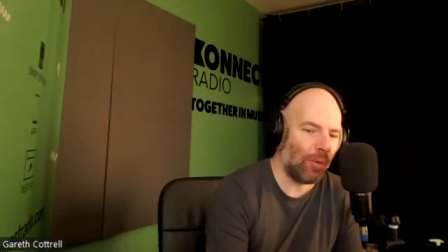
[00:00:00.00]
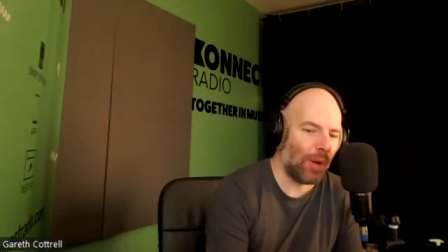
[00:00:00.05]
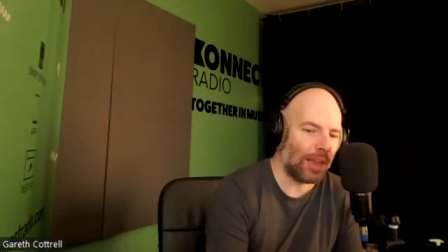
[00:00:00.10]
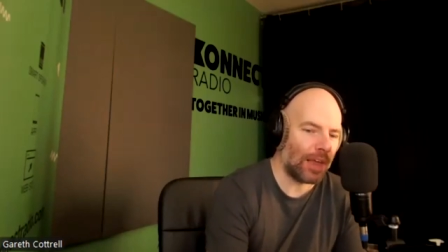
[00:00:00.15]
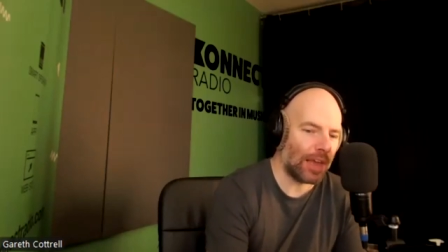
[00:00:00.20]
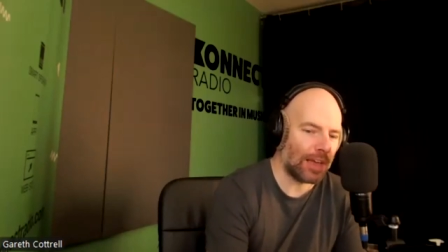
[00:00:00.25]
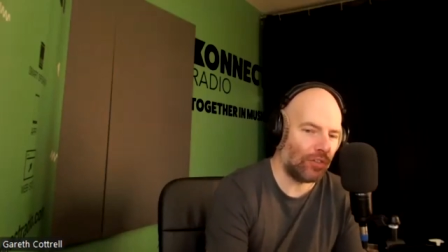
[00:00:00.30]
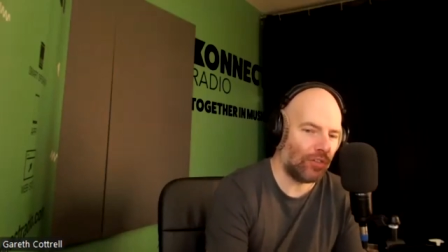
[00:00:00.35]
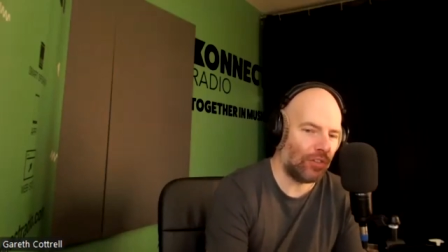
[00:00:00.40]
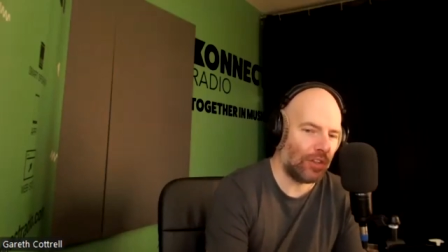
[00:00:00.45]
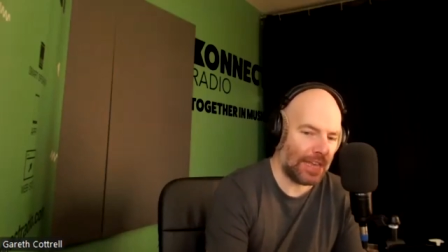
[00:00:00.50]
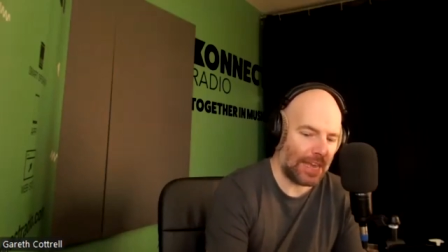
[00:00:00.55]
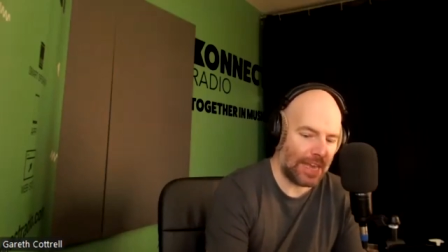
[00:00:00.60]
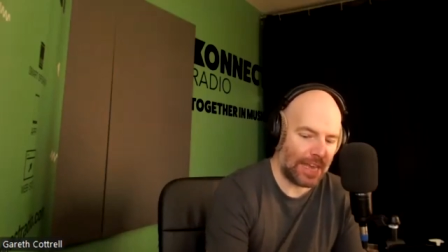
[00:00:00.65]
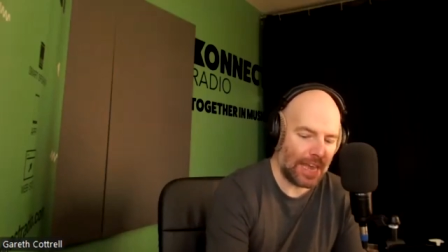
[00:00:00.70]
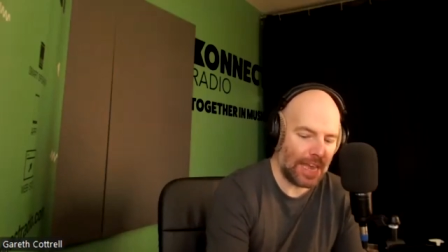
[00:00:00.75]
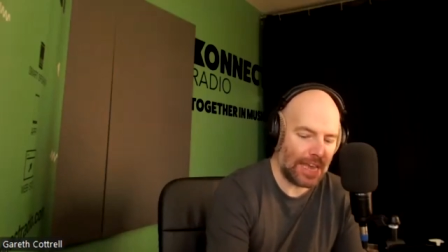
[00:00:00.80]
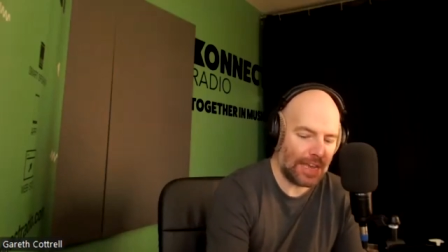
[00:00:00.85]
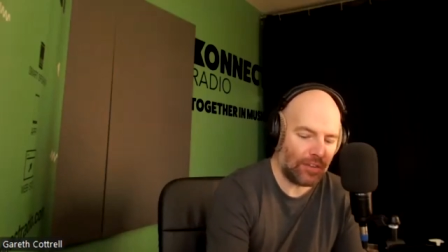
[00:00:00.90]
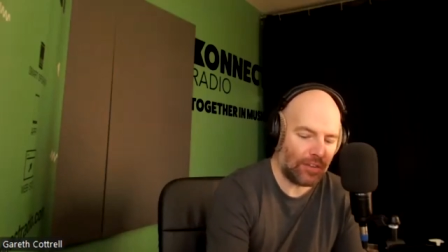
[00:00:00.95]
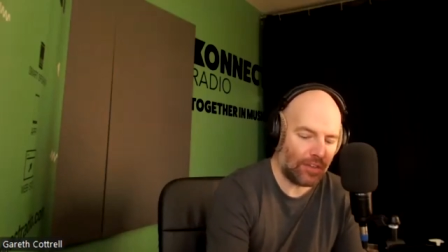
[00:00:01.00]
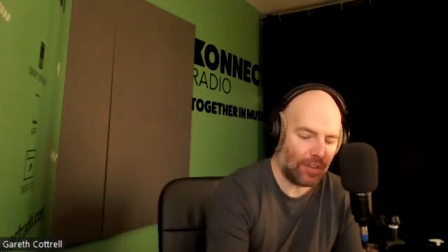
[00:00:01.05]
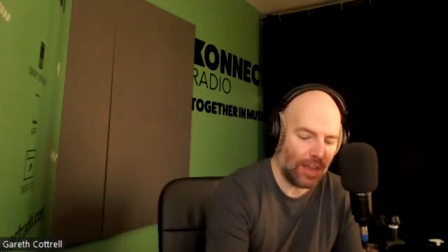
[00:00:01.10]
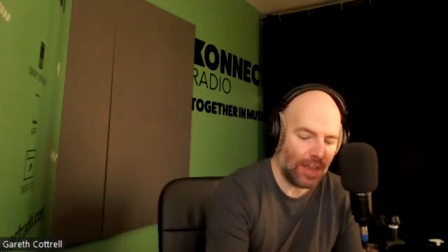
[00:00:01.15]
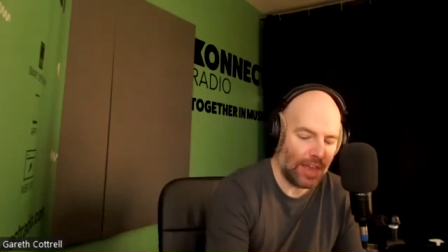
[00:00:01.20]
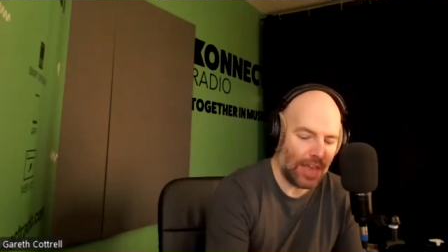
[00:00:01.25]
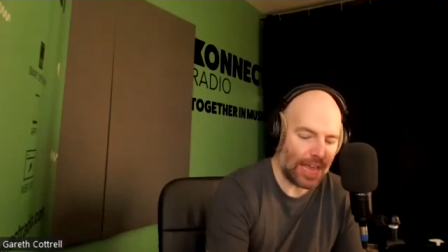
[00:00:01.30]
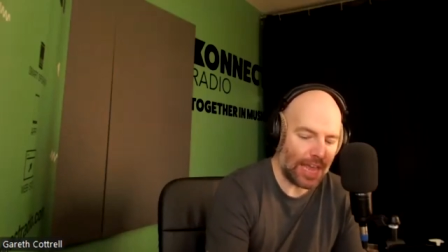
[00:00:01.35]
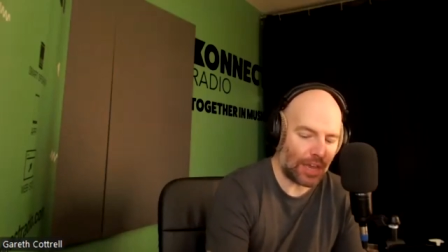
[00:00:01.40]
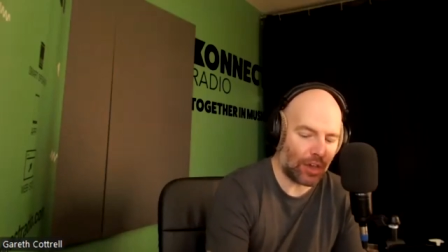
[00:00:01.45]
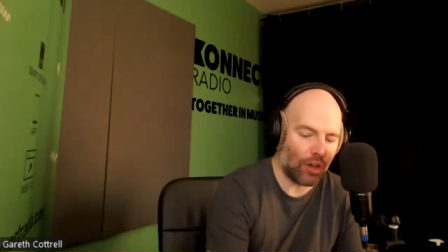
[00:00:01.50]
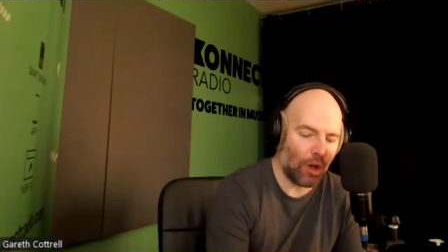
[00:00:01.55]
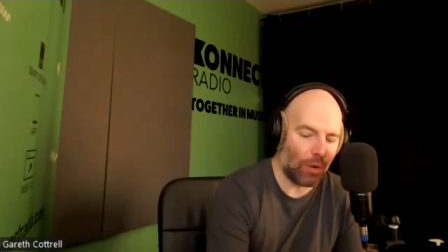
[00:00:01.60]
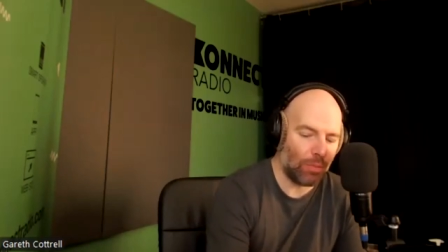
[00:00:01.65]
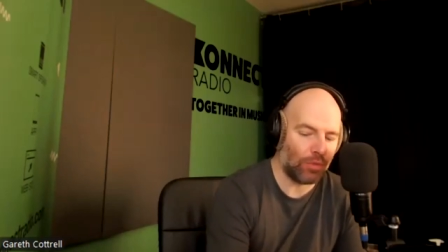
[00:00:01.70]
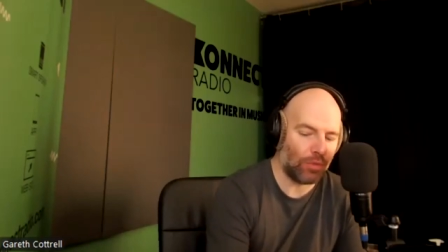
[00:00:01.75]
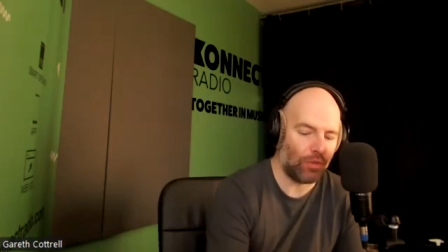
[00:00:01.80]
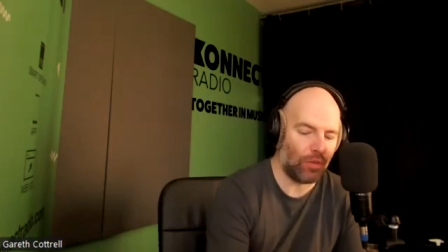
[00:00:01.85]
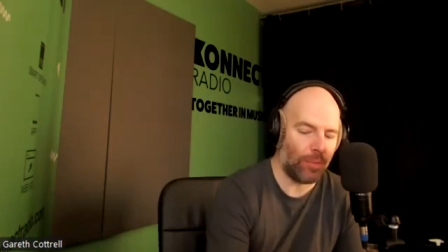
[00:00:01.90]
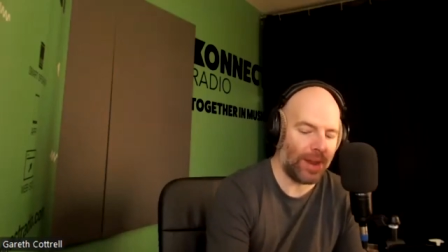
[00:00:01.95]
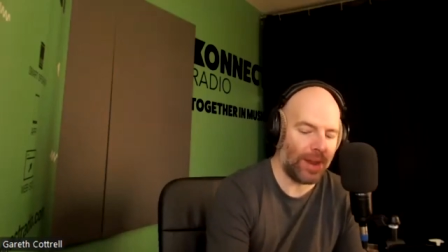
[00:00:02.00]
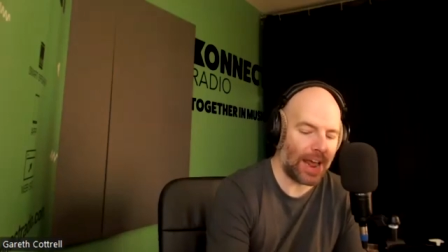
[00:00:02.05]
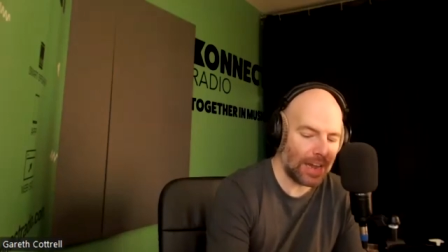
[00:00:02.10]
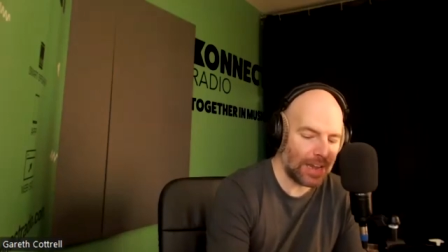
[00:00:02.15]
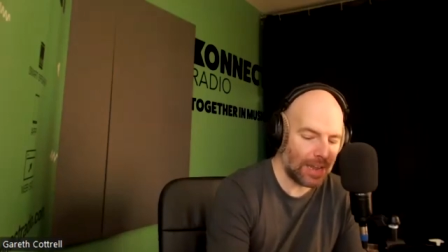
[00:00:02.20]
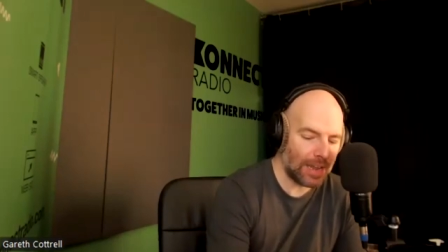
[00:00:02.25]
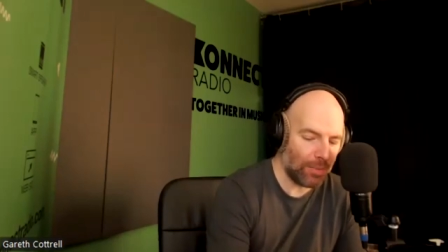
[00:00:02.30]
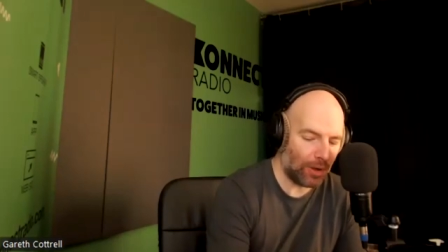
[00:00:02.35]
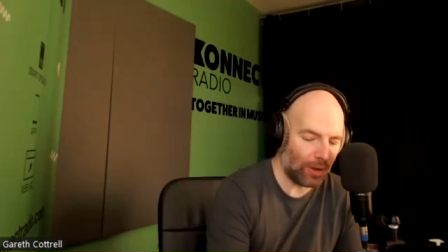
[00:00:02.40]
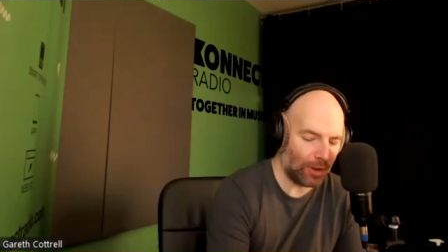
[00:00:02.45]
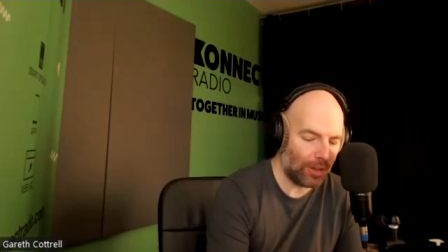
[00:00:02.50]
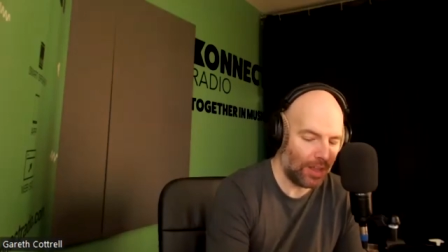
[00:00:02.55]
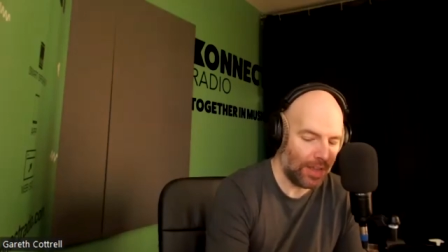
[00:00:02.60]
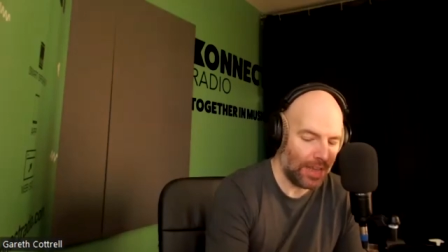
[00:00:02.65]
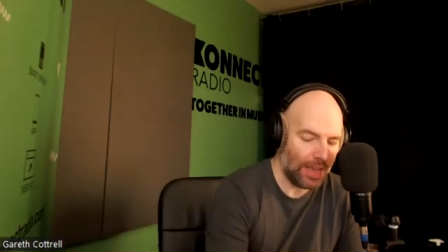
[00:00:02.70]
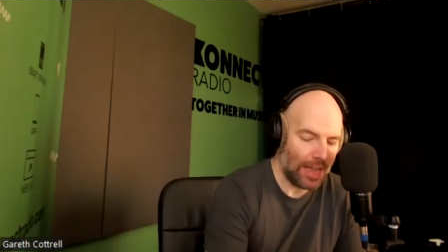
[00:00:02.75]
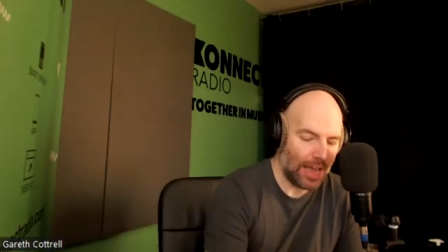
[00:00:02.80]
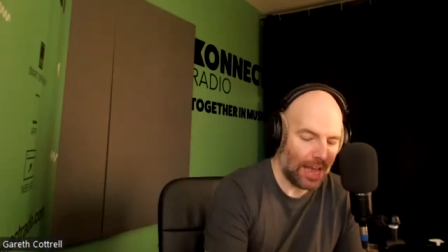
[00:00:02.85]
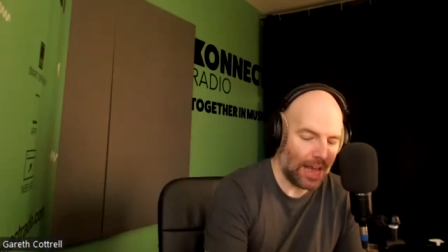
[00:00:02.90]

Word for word: well, actually, it it comes from an animal.